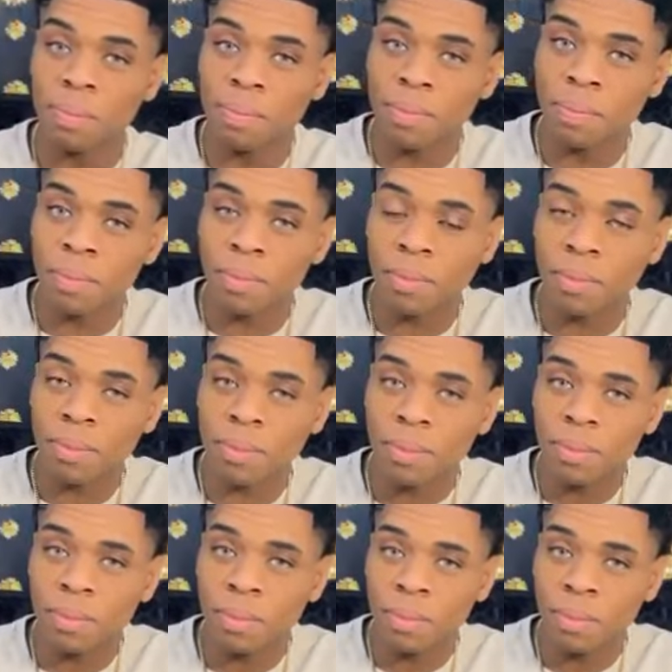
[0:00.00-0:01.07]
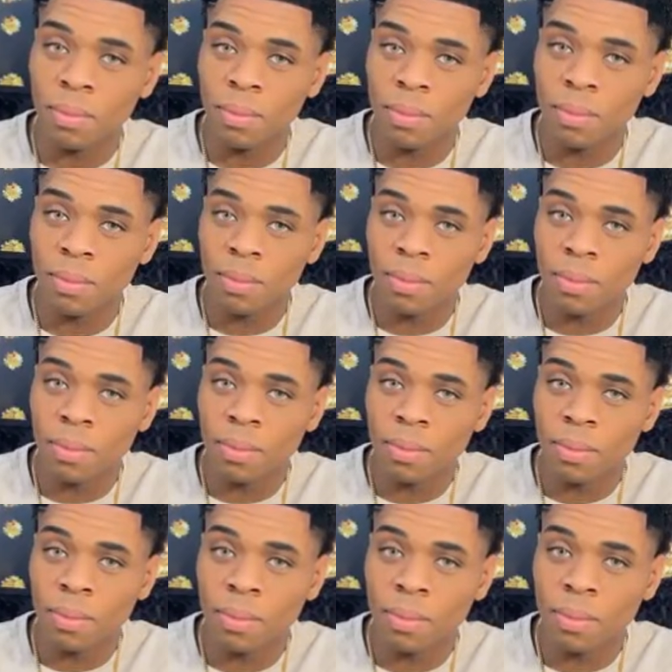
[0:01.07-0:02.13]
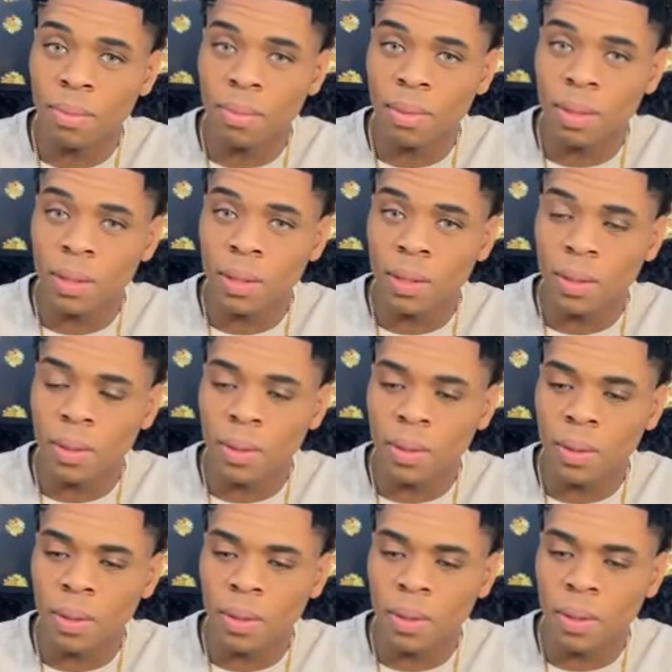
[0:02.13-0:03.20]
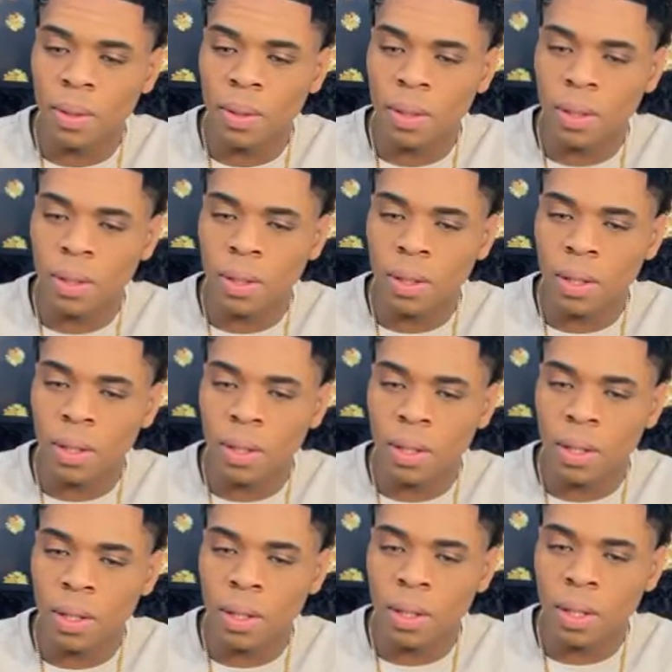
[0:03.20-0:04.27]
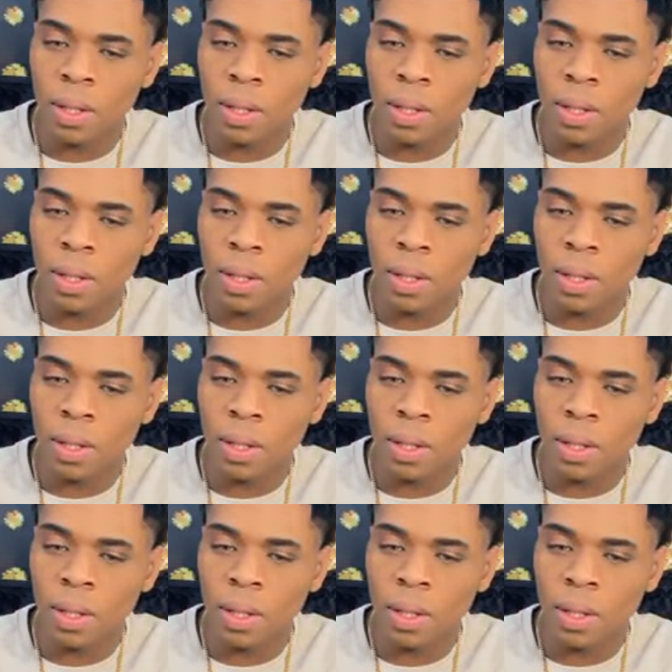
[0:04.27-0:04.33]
Nobody speaks.